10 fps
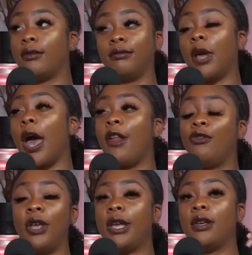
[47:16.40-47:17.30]
I
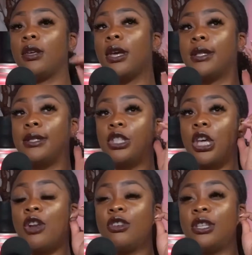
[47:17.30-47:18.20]
don't think
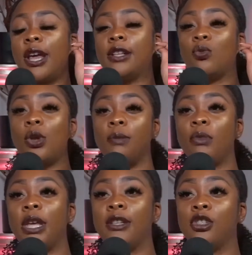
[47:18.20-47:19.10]
she understands what it
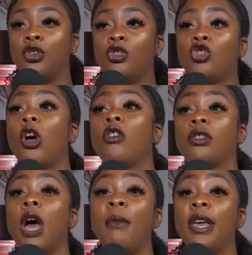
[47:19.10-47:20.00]
means to
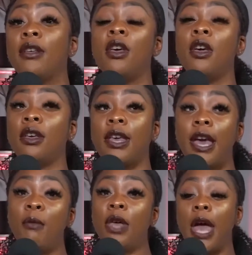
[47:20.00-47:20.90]
struggle. I mean,
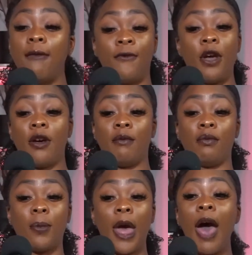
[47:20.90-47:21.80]
Kim came
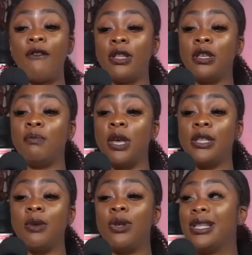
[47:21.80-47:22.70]
from having to be
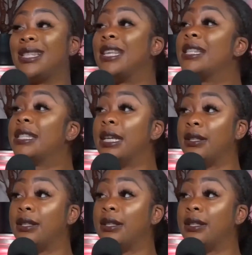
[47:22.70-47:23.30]
someone's assistant. Tape.